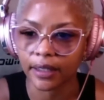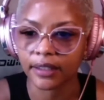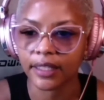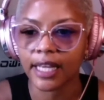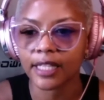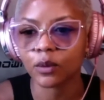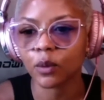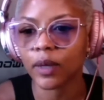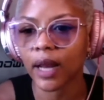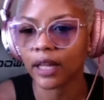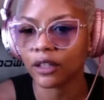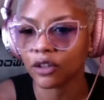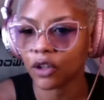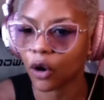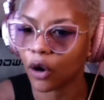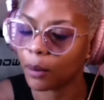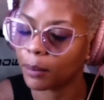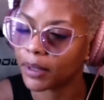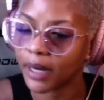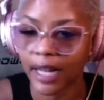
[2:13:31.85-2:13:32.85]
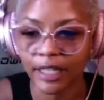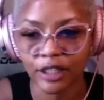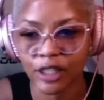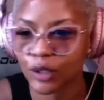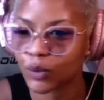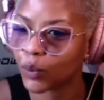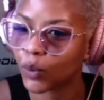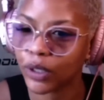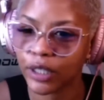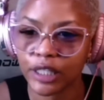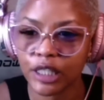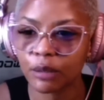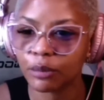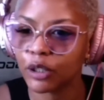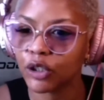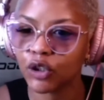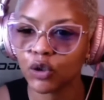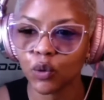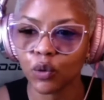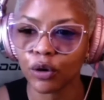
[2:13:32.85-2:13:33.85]
That's what I thought, but I just wanted to be
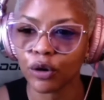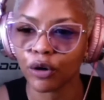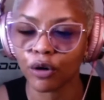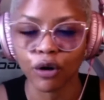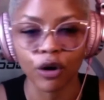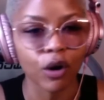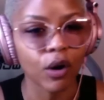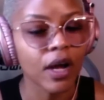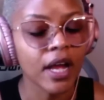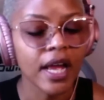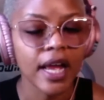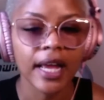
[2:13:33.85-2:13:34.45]
sure, girl.